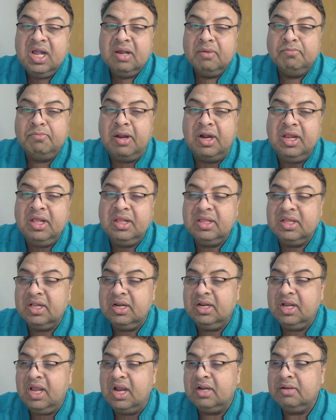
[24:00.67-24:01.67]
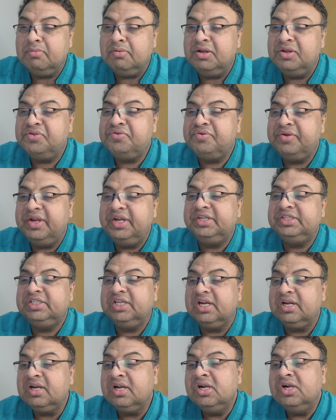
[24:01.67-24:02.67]
medicine
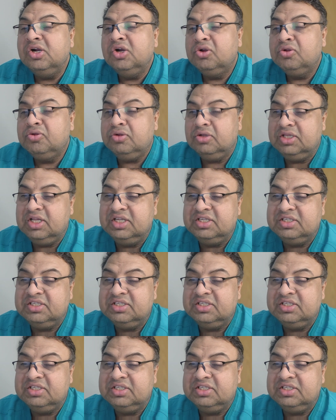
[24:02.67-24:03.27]
administration. So the